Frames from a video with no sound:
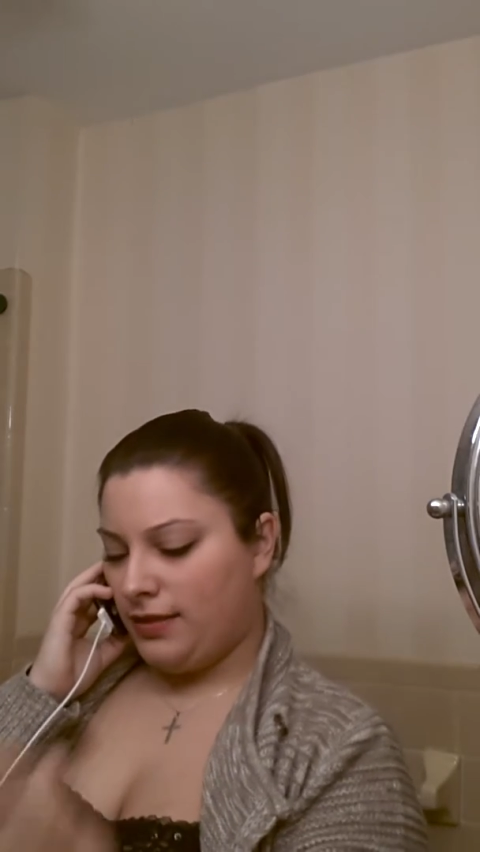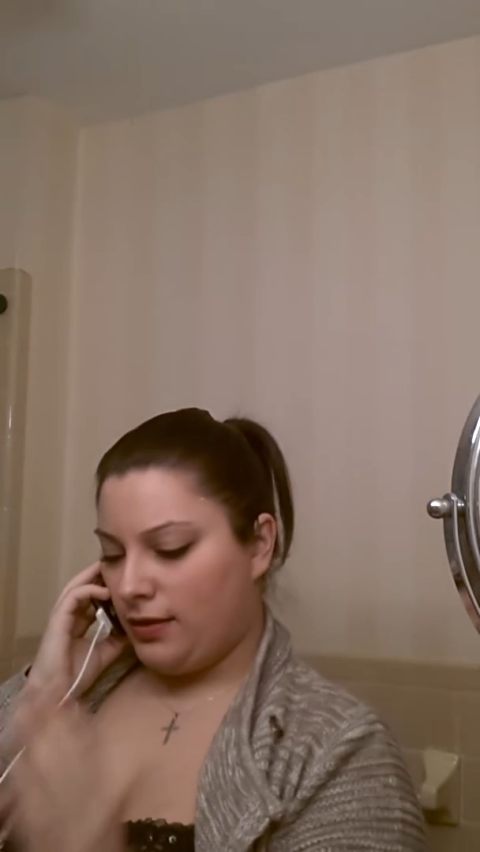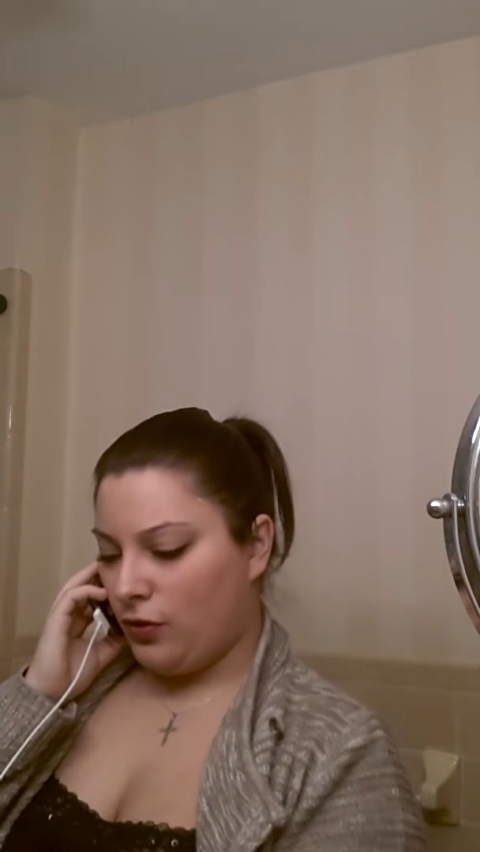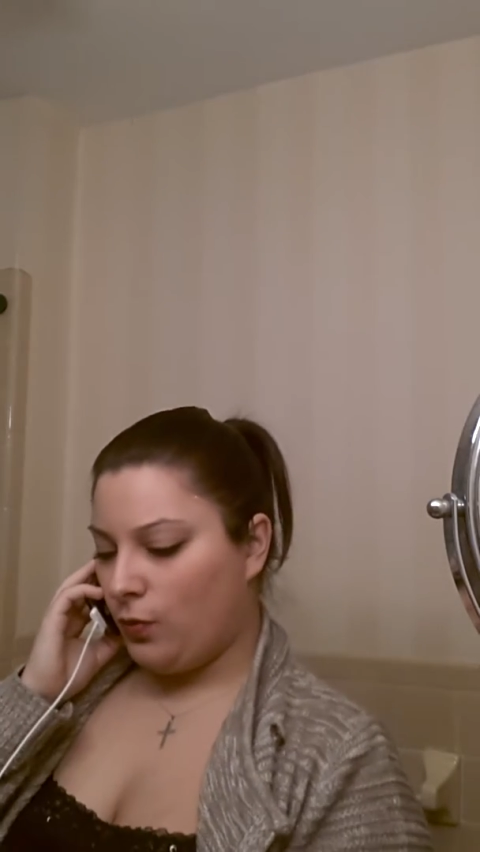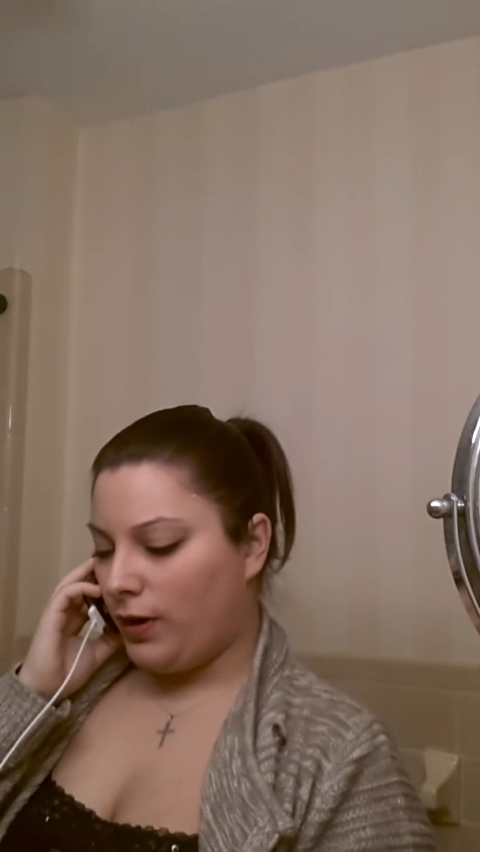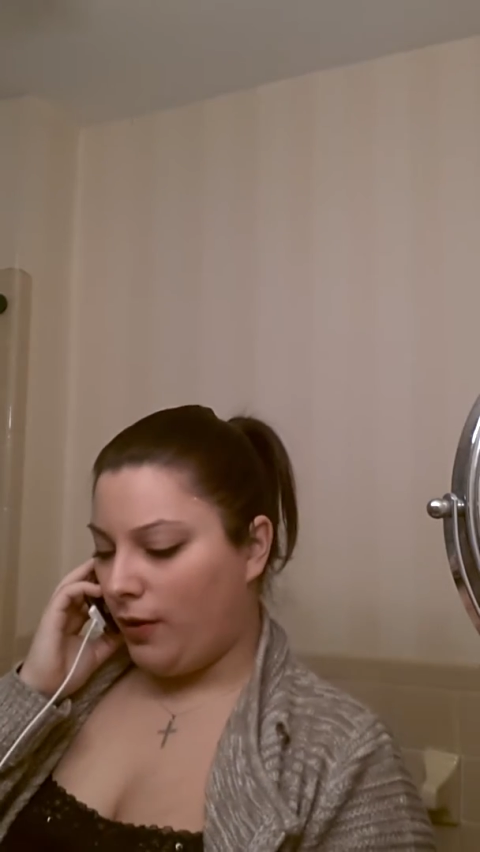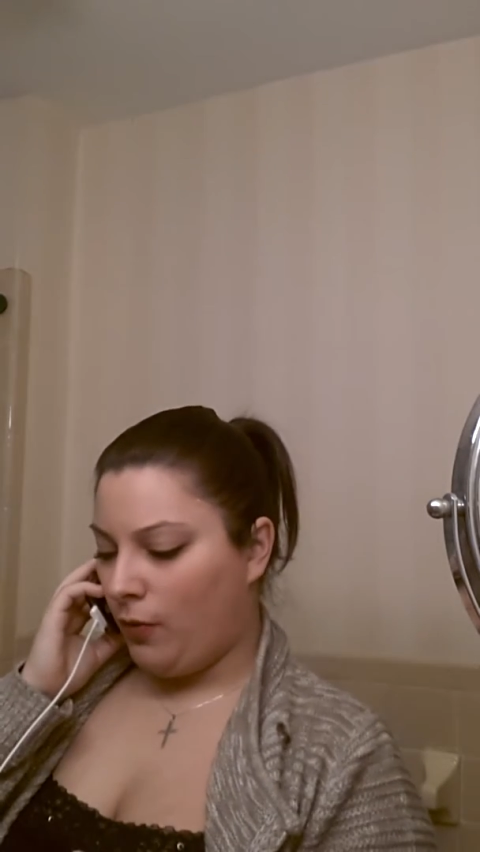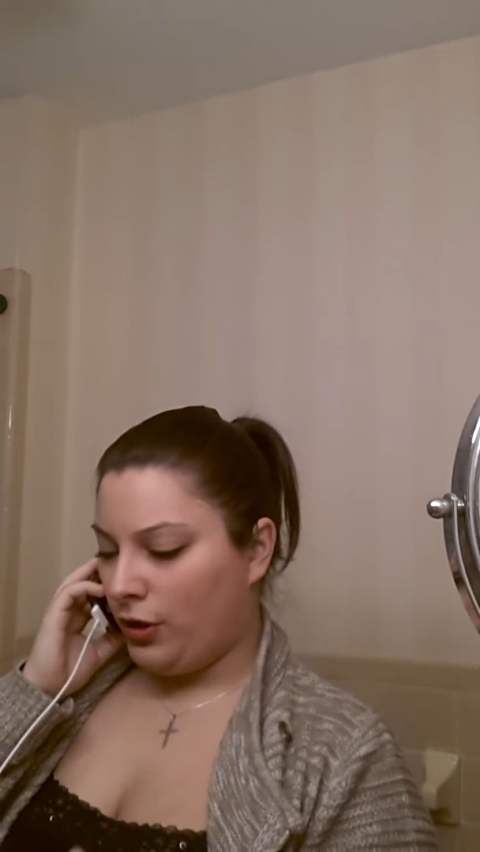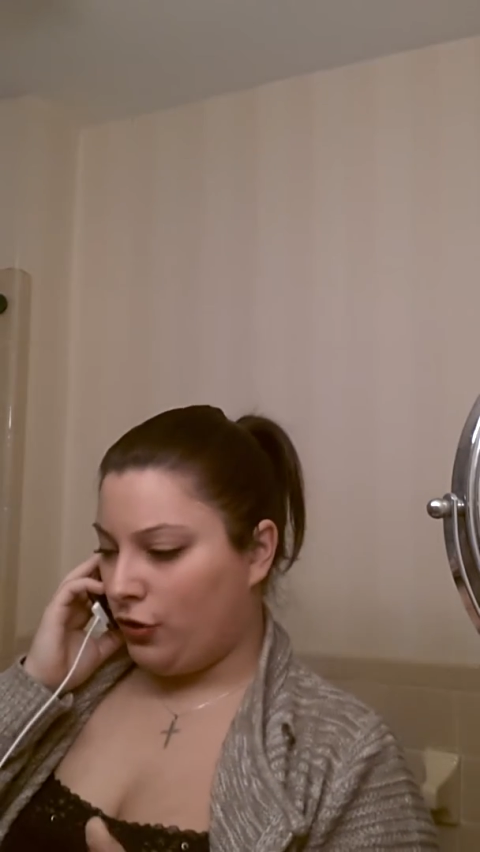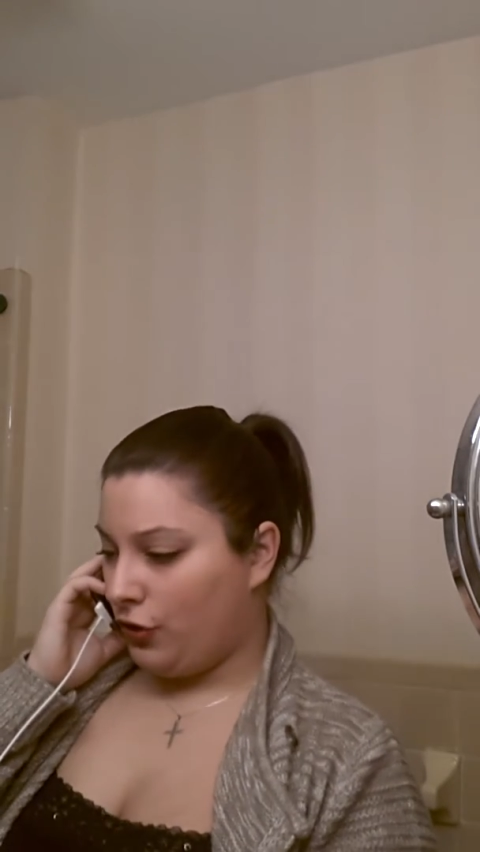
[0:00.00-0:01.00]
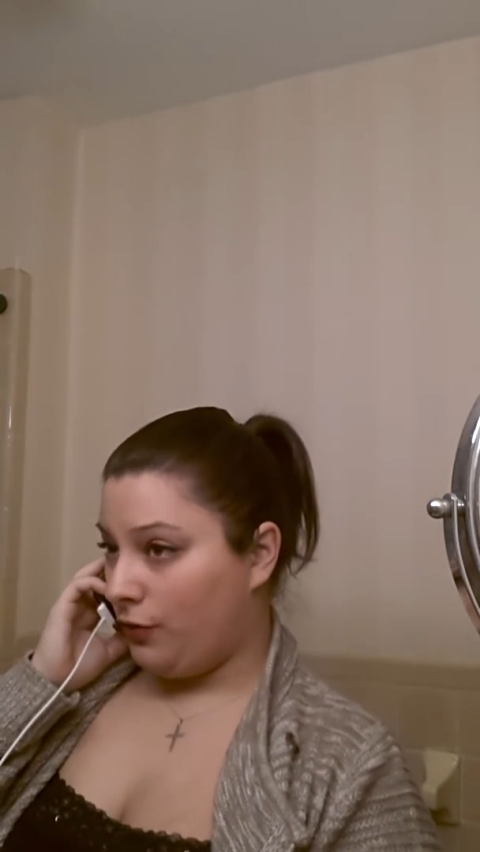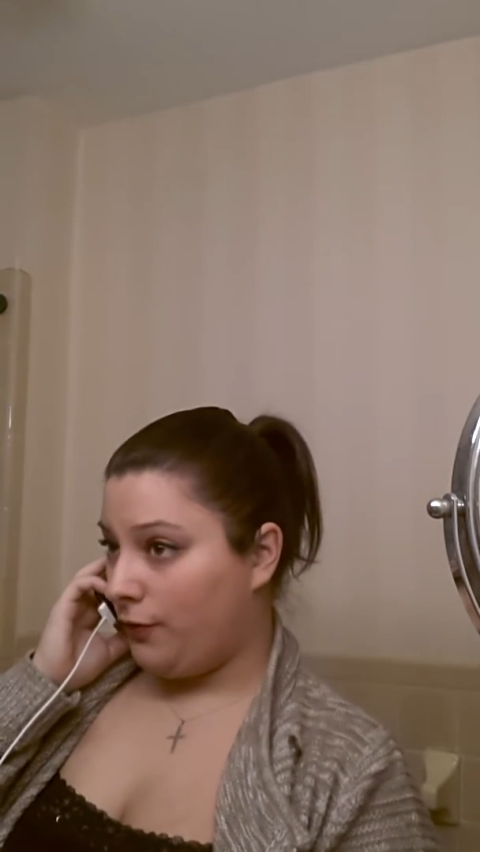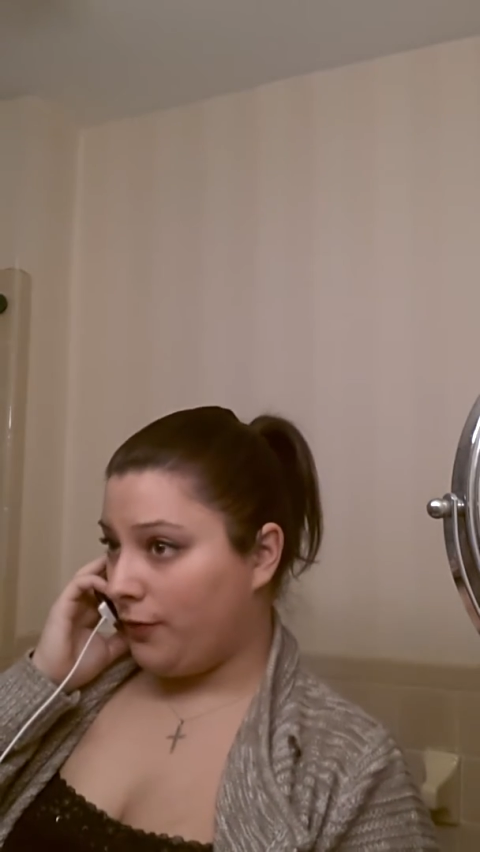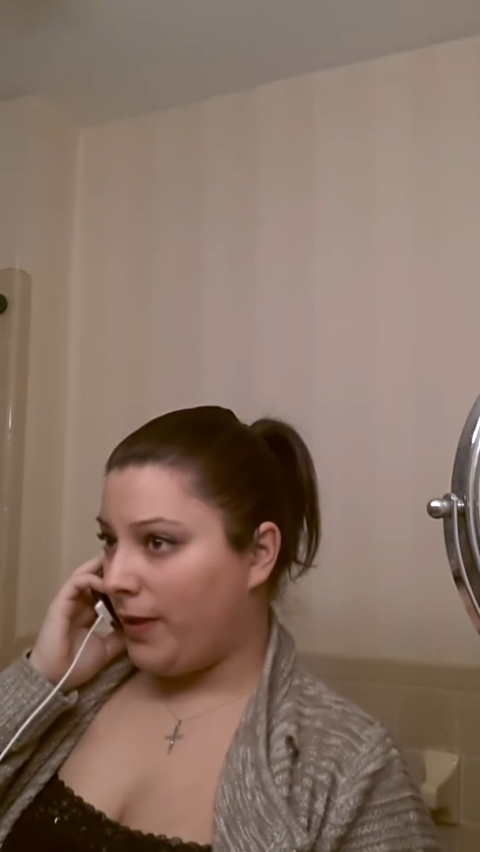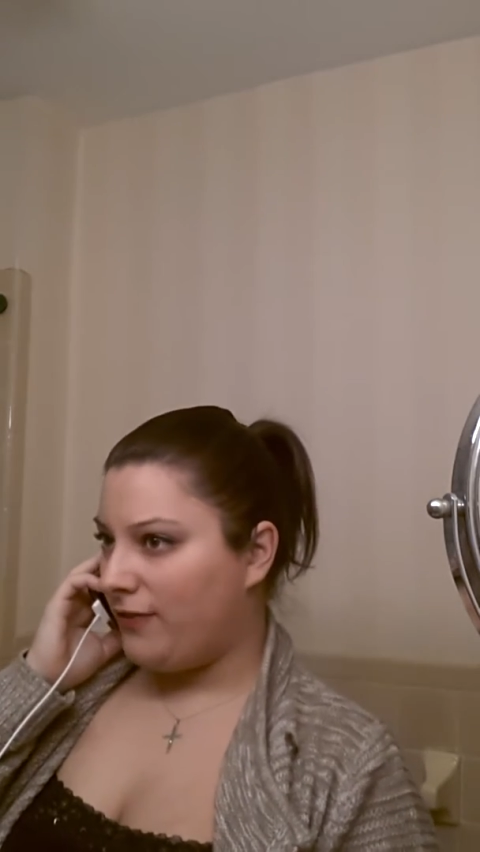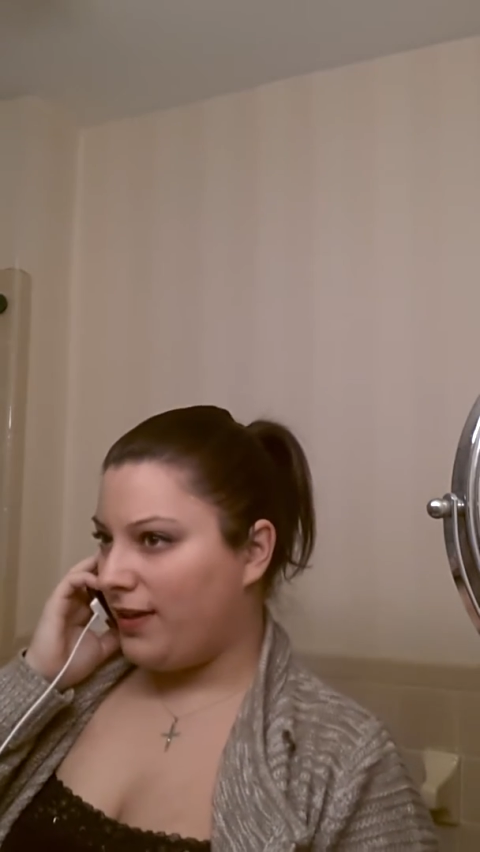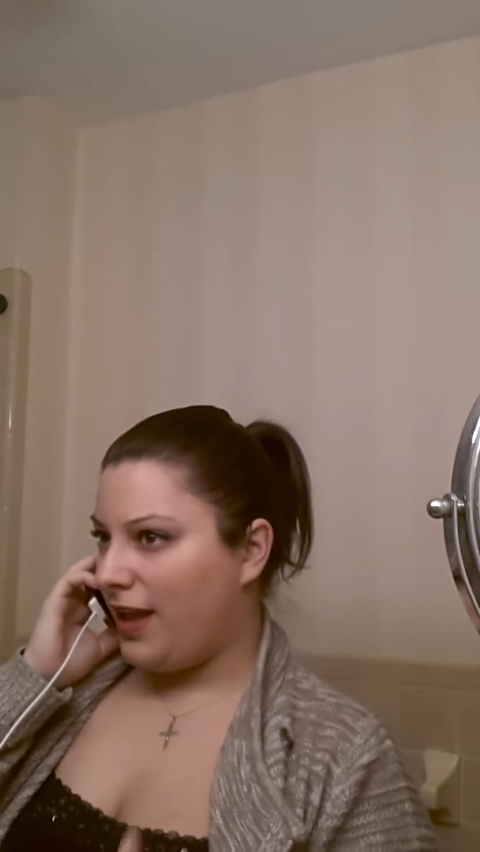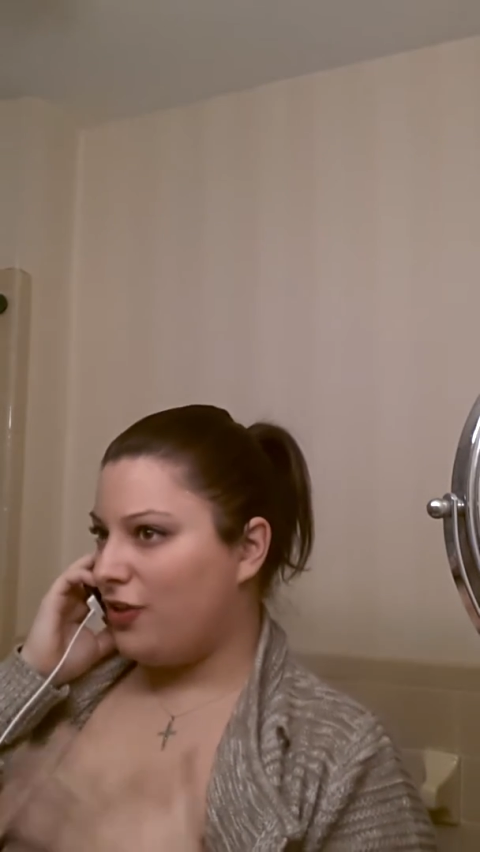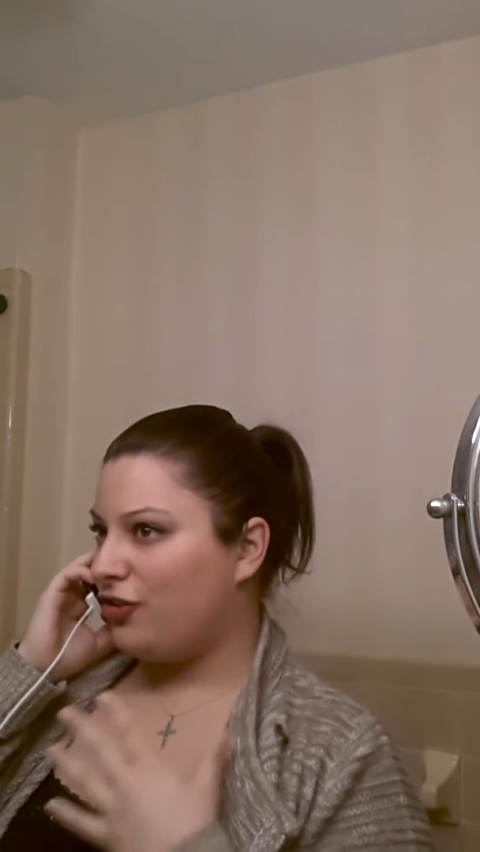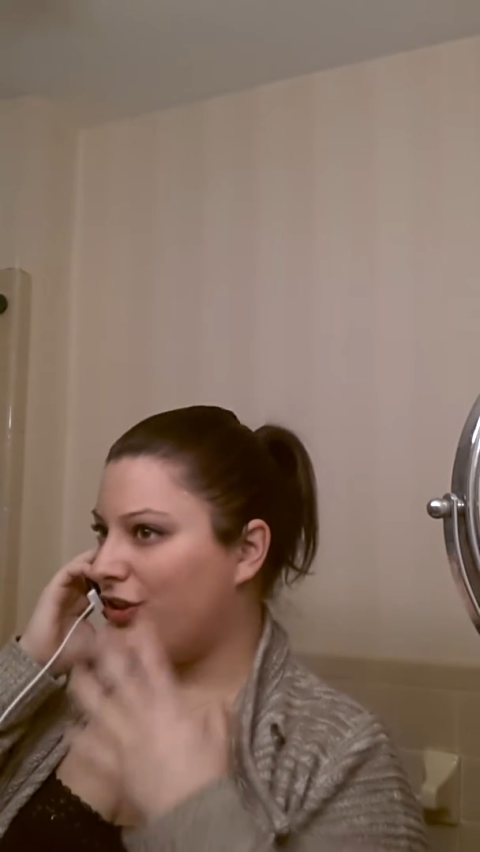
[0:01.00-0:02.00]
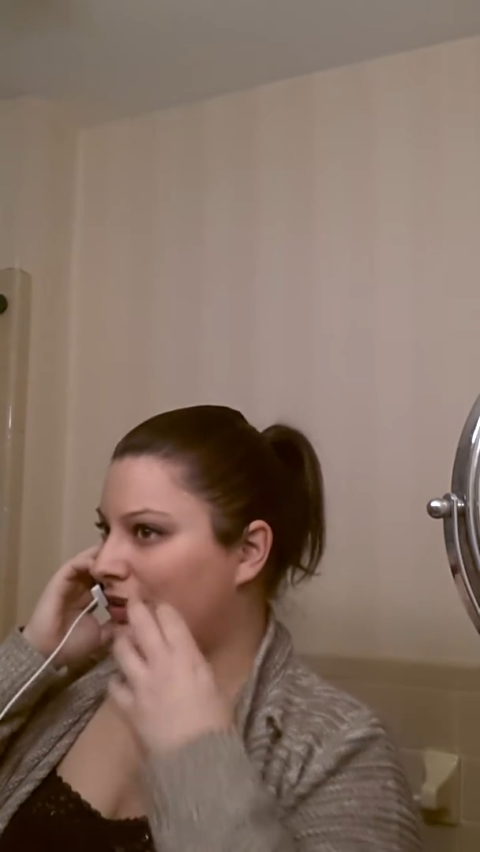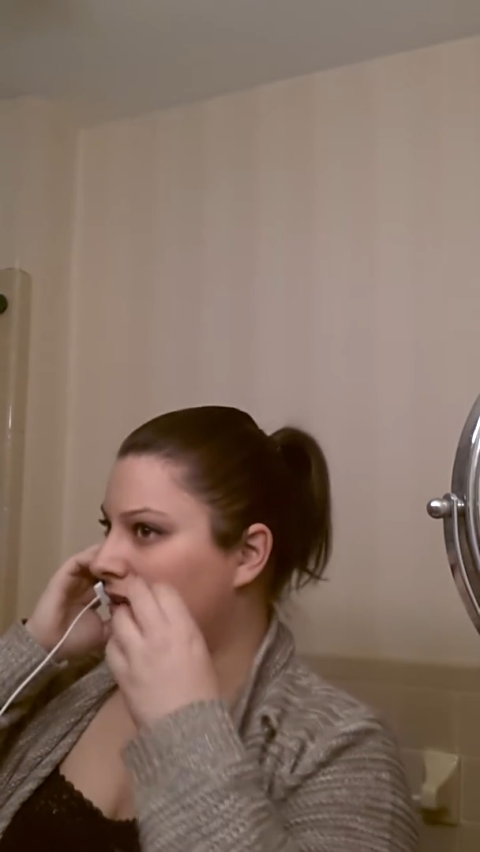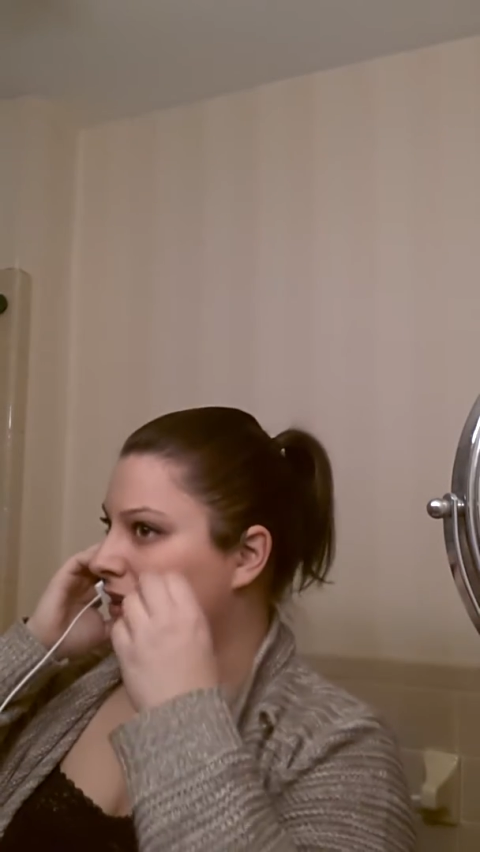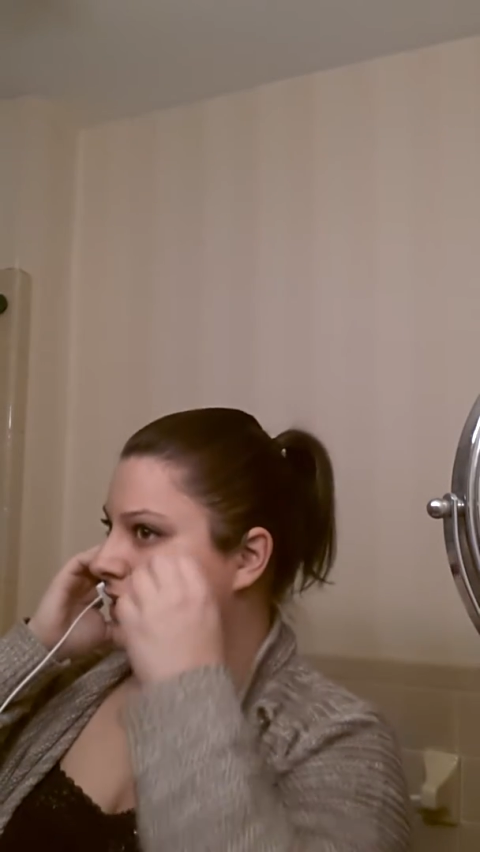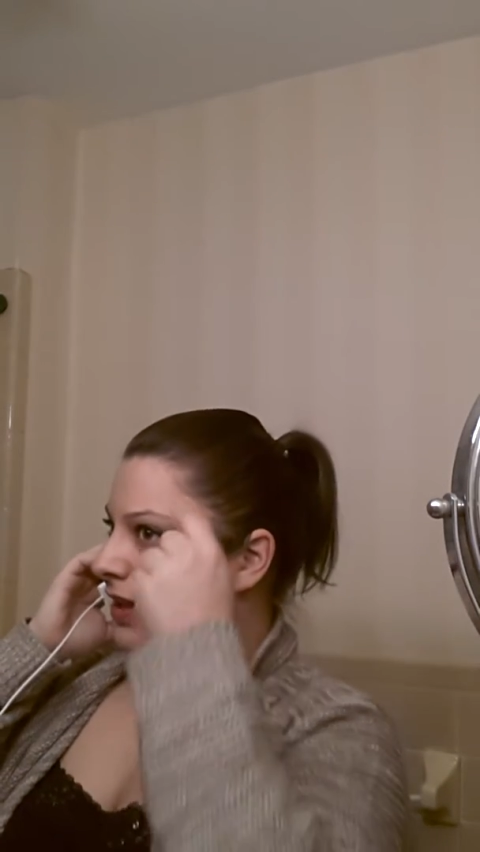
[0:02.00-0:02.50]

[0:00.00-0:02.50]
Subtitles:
this is what I want to do for my vacation.